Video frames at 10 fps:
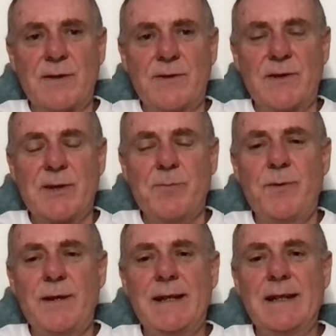if there's
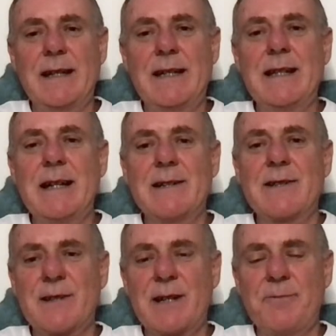something in the
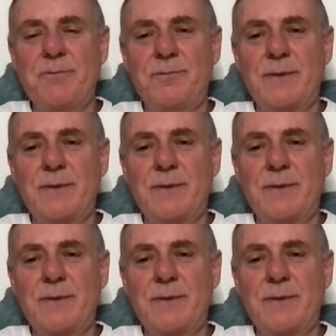answer